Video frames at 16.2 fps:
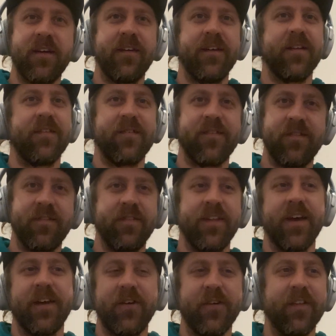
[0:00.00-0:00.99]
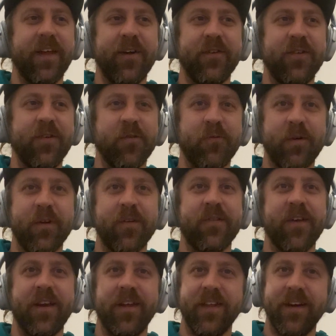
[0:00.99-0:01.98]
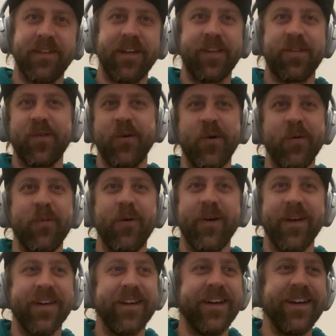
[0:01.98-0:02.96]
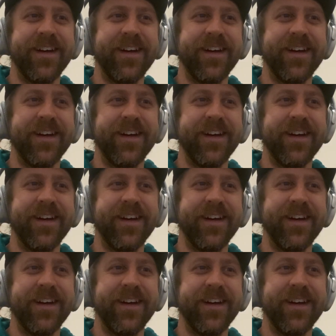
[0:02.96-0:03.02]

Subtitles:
it's like you're allowed to use Real Steady. Like that's the whole point.